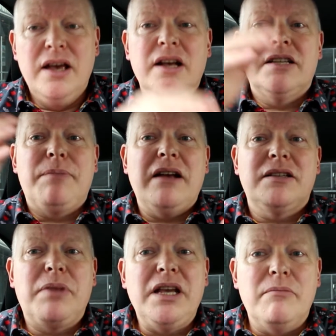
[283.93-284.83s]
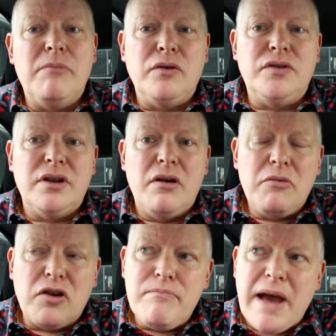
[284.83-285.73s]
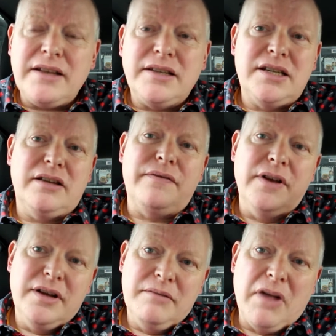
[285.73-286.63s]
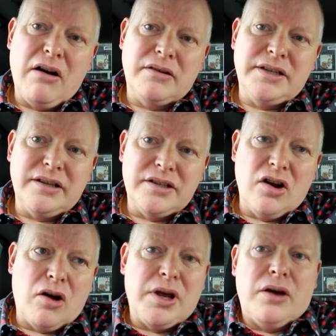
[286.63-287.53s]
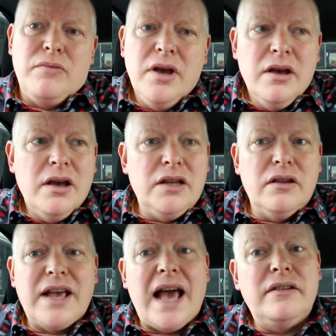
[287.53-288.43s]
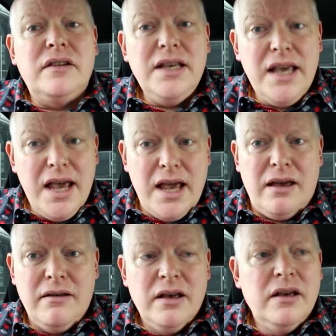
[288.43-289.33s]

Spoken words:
It's about to be the most competitive marketing scenario in the calendar year.